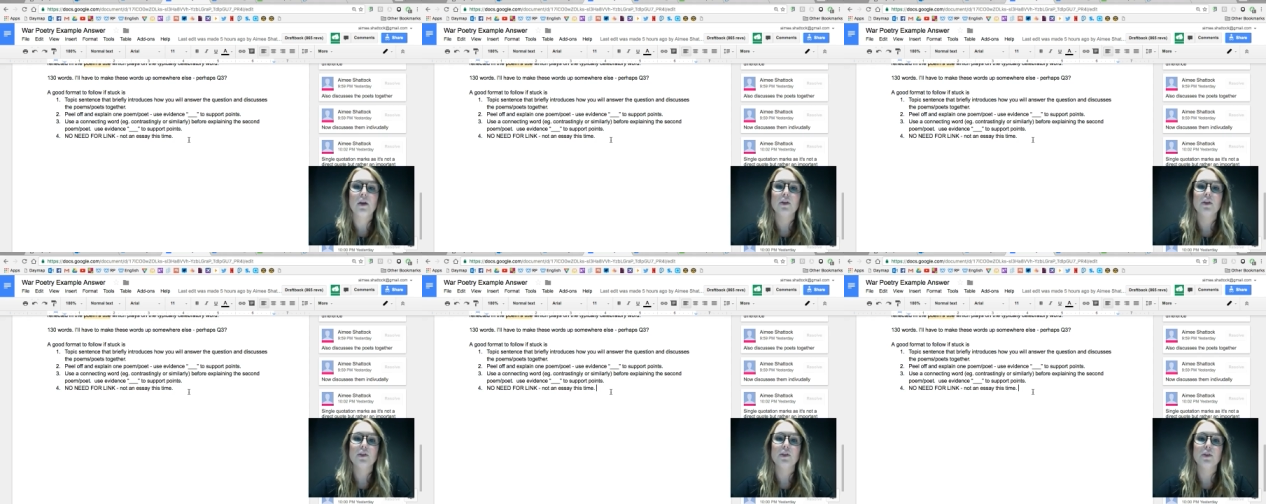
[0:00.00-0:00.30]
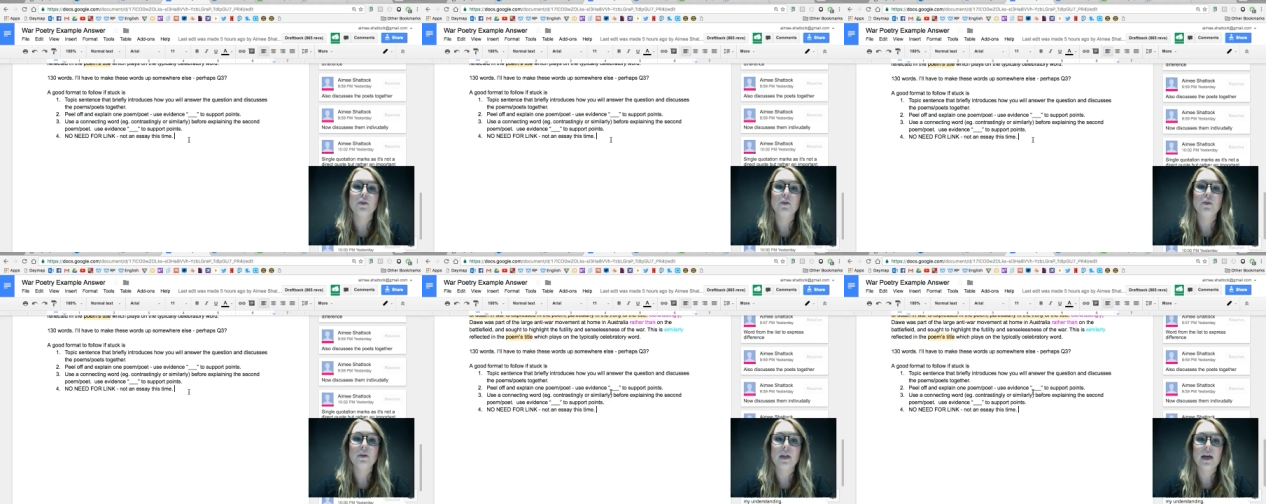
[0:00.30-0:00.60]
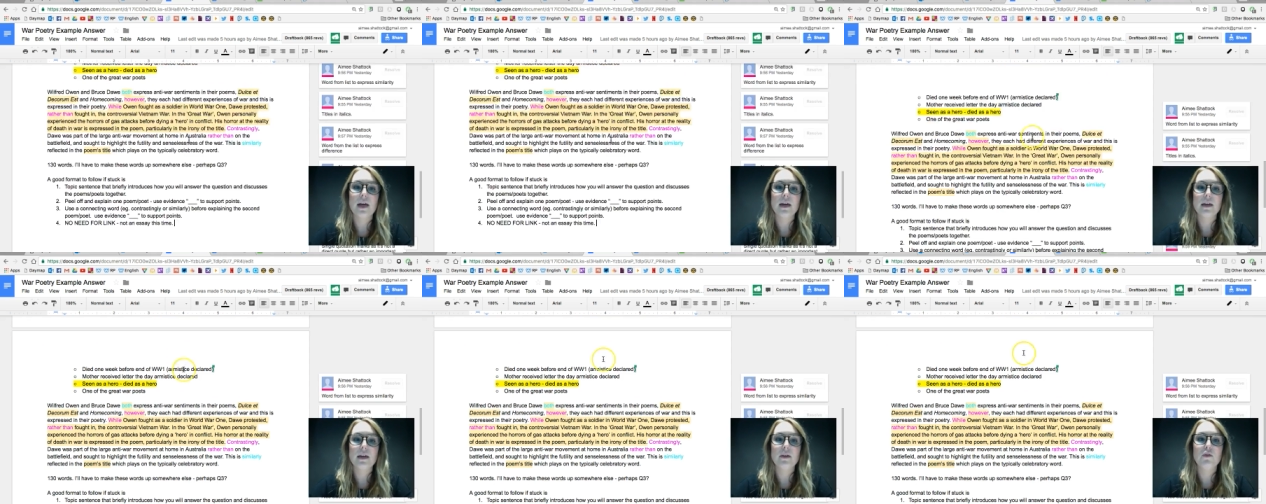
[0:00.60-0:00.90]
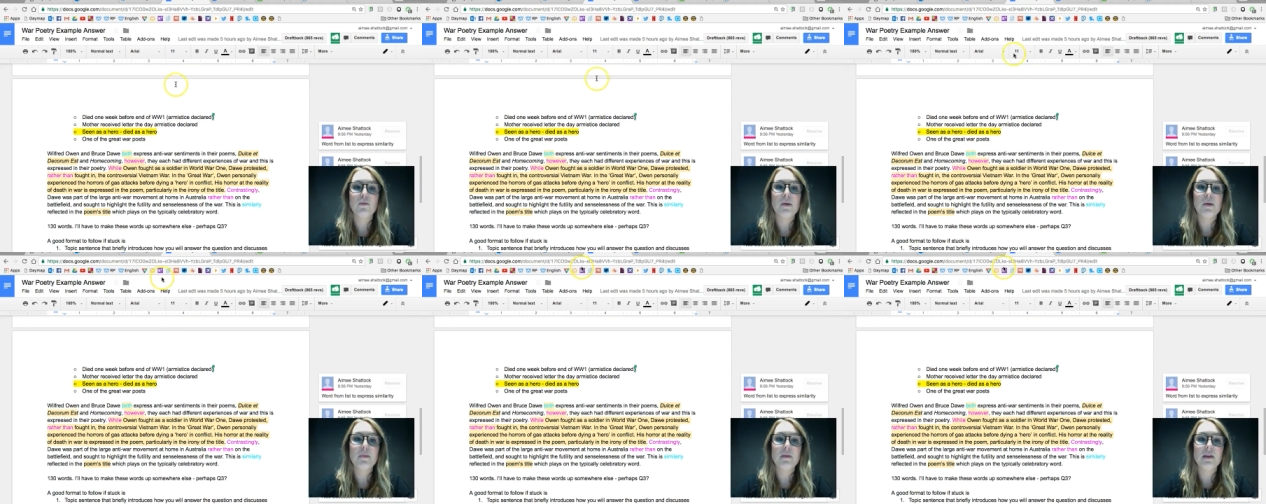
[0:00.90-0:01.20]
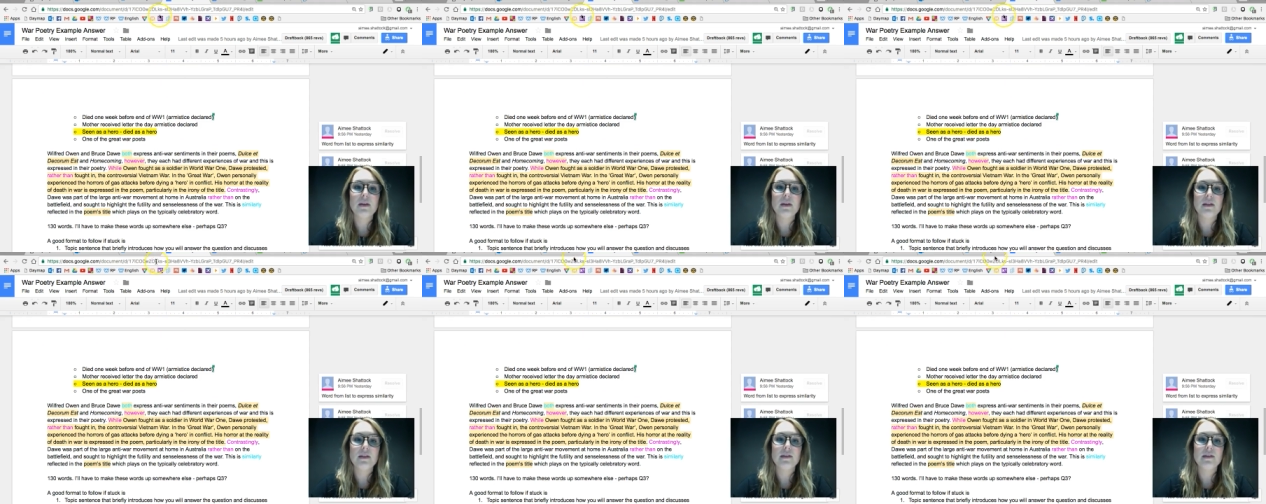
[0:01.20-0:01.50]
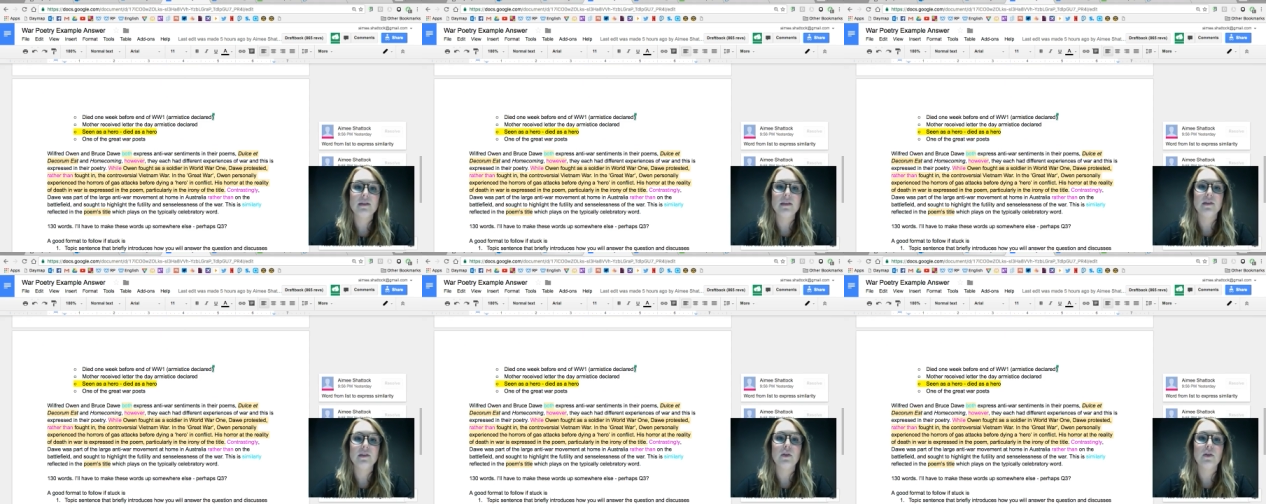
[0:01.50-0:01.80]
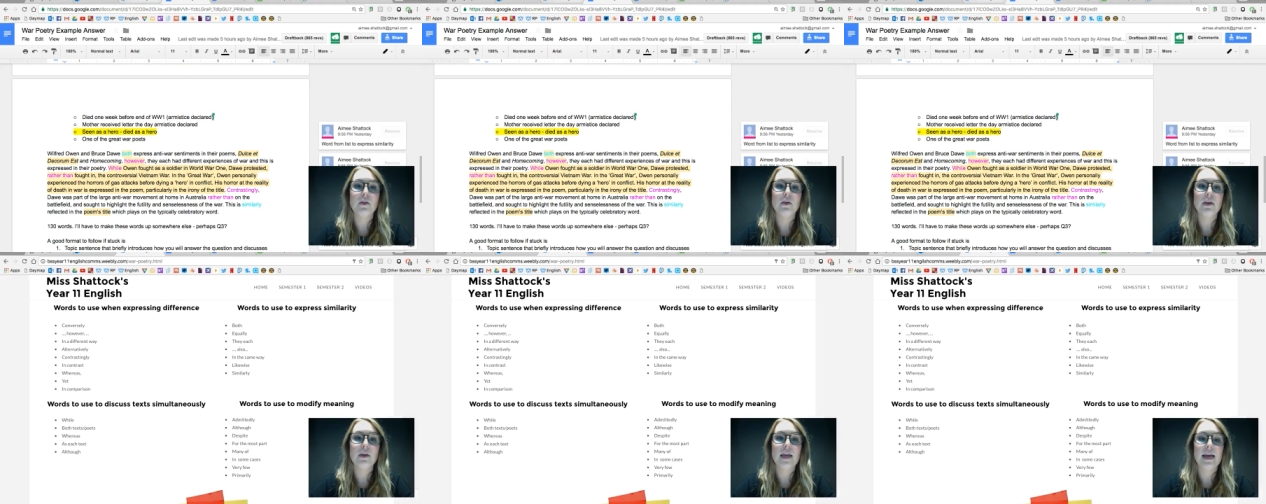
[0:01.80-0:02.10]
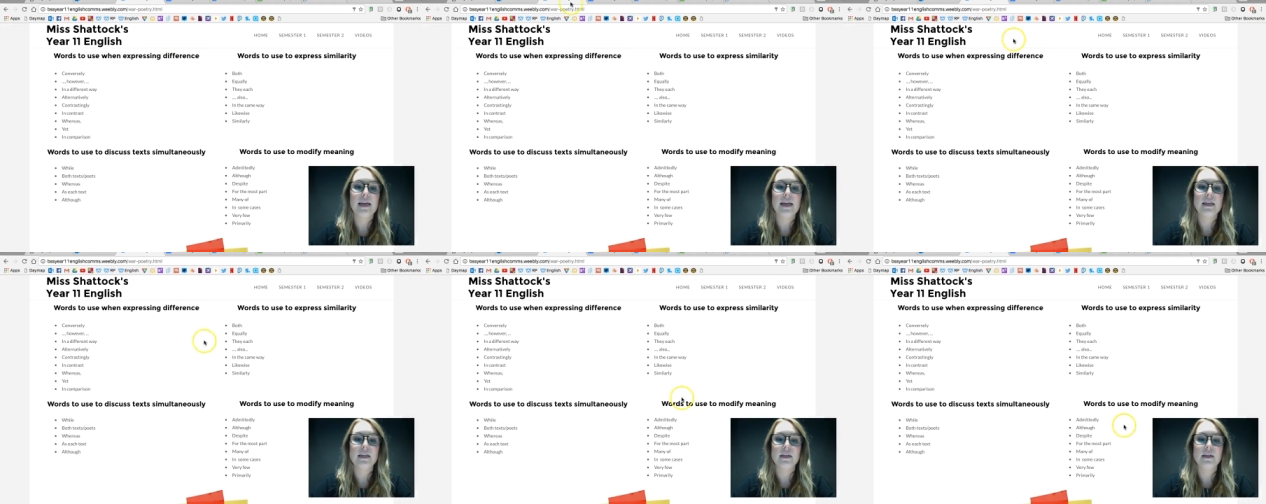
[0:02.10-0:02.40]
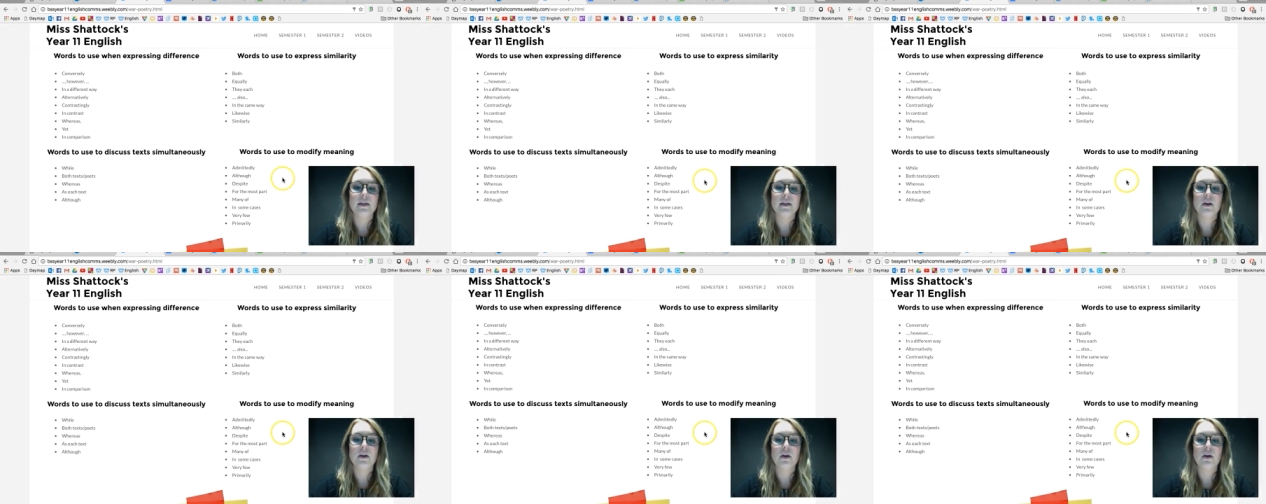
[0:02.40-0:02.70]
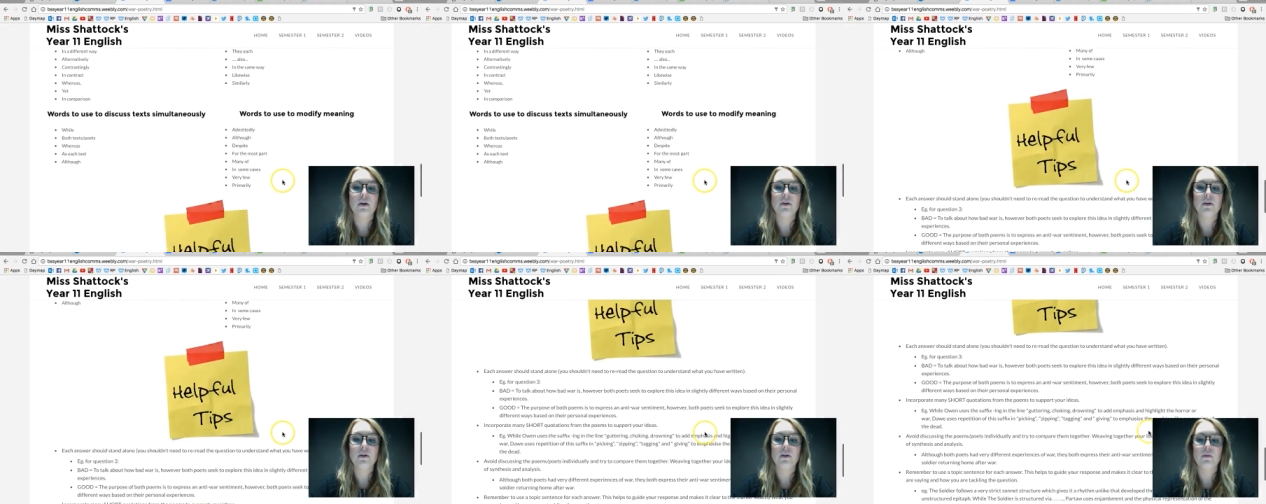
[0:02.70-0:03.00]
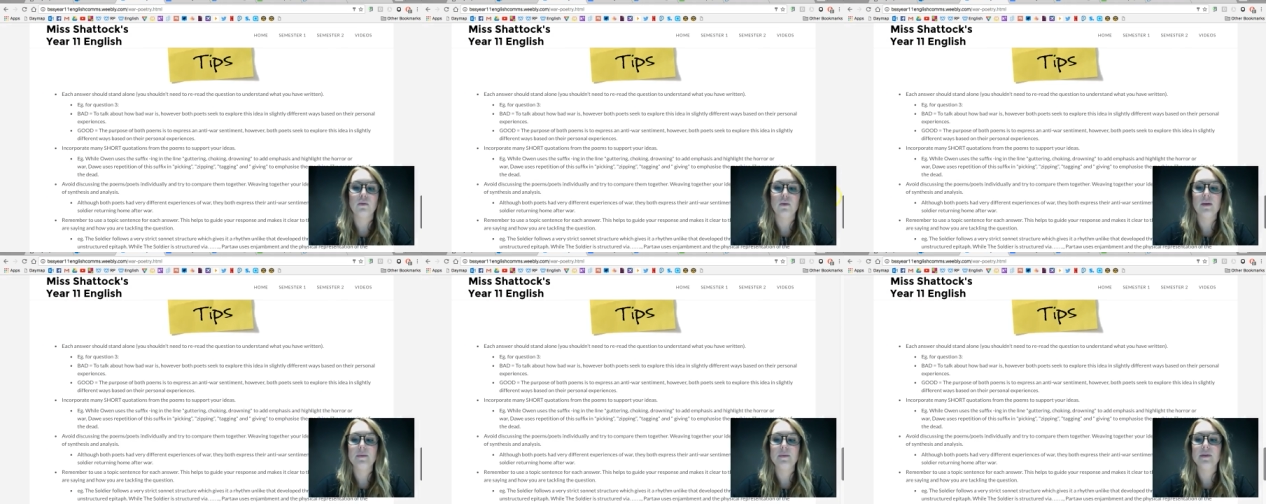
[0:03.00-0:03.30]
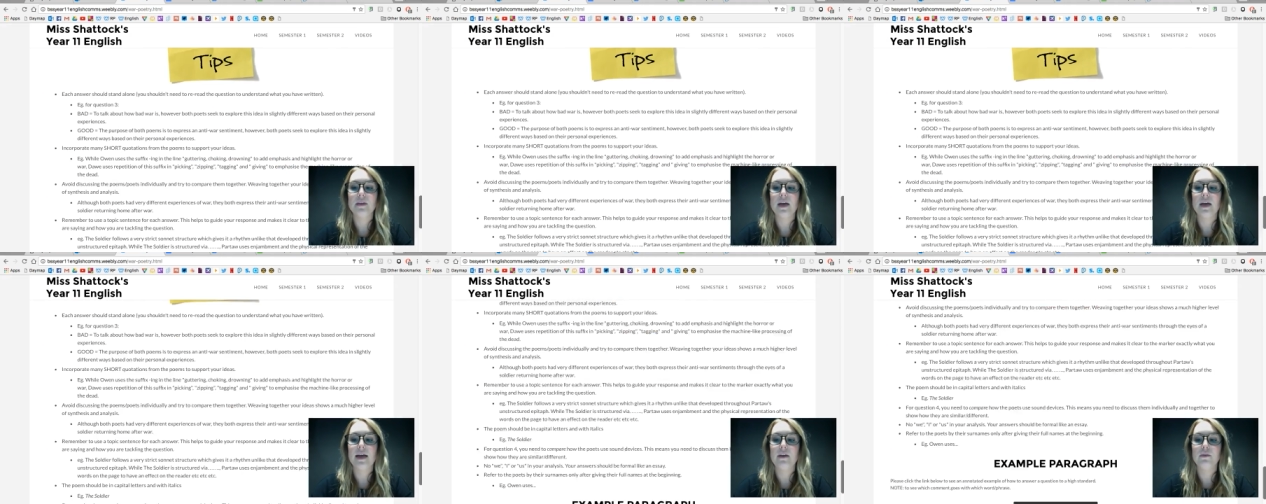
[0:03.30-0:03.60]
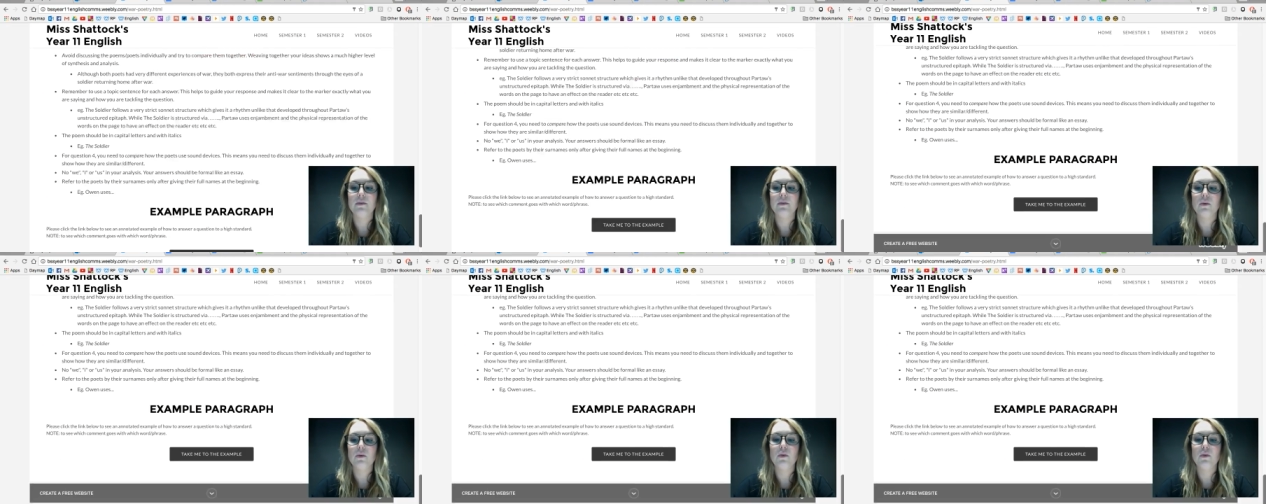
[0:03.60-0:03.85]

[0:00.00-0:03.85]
So good luck. Remember that this is located on the website